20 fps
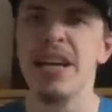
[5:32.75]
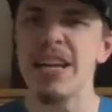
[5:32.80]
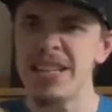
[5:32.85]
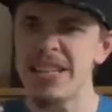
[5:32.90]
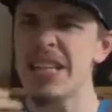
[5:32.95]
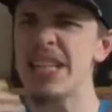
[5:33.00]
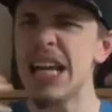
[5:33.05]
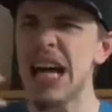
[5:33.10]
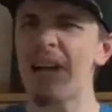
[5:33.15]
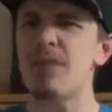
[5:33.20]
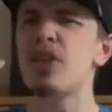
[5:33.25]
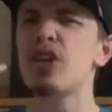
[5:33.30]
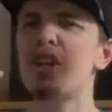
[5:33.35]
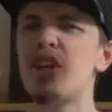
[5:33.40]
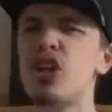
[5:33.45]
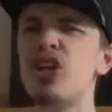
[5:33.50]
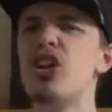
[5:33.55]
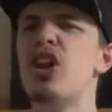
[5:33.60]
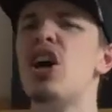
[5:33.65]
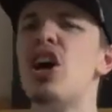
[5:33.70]
It did have a
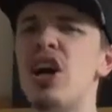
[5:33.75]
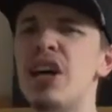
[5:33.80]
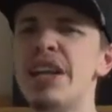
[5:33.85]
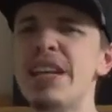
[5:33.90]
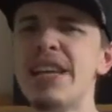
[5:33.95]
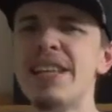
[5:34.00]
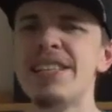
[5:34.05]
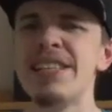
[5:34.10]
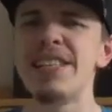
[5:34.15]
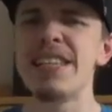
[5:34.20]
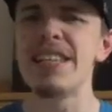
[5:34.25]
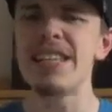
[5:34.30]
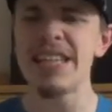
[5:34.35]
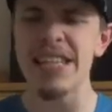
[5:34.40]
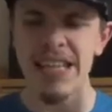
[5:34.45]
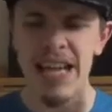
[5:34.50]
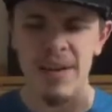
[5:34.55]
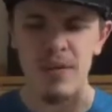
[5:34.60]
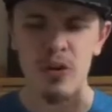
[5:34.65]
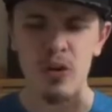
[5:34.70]
good audience, and it
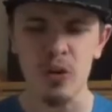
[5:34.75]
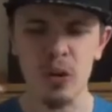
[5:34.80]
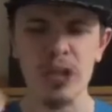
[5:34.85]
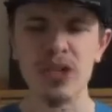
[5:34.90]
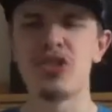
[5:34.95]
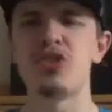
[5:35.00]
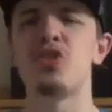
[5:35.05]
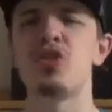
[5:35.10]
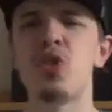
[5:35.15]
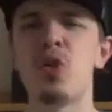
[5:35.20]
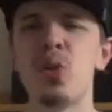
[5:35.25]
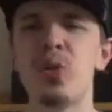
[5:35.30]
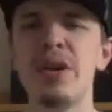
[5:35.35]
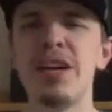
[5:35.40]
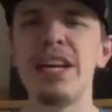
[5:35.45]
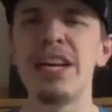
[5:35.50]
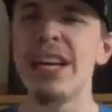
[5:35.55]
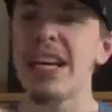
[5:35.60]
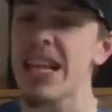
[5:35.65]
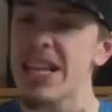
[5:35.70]
did have a great
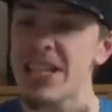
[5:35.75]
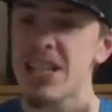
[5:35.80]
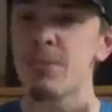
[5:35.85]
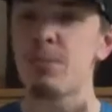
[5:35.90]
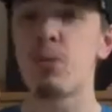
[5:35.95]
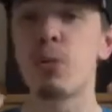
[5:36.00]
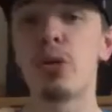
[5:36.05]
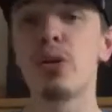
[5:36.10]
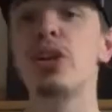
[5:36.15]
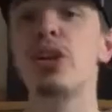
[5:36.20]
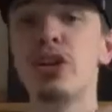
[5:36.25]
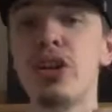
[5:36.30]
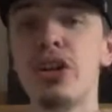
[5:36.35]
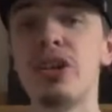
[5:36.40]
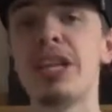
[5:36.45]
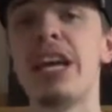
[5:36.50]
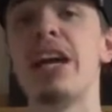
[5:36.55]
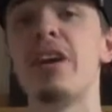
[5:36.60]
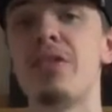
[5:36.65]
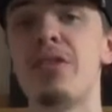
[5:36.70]
story, and it had some pretty
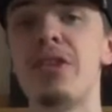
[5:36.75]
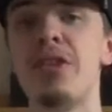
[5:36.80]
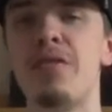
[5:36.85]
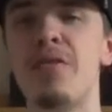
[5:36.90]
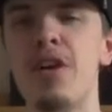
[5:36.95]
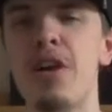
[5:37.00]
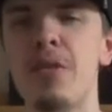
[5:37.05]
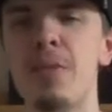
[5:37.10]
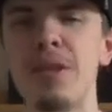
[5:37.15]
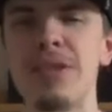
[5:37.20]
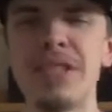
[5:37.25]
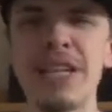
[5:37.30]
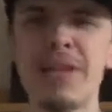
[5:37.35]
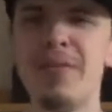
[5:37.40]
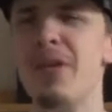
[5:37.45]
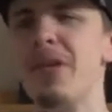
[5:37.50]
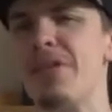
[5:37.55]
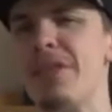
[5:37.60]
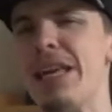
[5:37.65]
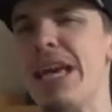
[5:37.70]
good character development.
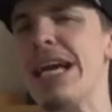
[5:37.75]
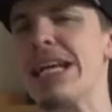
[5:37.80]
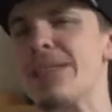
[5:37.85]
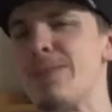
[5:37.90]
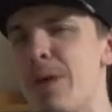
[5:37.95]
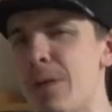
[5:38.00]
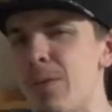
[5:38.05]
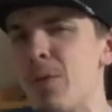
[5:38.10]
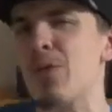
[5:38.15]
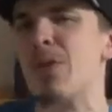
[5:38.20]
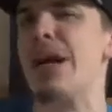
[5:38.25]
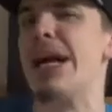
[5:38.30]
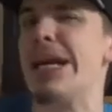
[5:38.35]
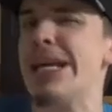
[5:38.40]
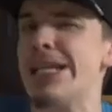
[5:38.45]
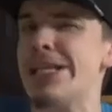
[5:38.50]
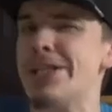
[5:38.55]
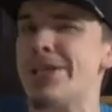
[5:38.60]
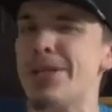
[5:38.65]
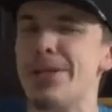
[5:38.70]
Even though the X-Men were in
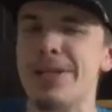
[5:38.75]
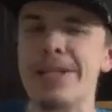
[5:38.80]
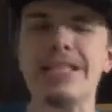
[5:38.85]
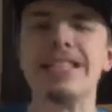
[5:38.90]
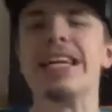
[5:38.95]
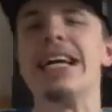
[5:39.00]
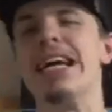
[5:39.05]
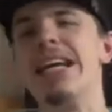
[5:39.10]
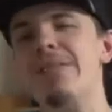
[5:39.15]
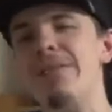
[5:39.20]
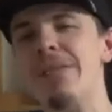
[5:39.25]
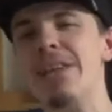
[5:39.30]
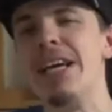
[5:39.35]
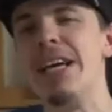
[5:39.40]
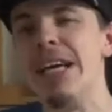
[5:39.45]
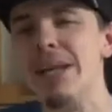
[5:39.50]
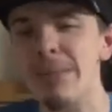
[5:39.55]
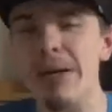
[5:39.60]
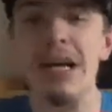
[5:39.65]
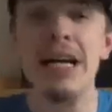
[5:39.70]
high school, it's kind of
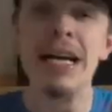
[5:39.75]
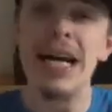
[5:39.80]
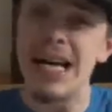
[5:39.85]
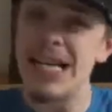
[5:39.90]
lame.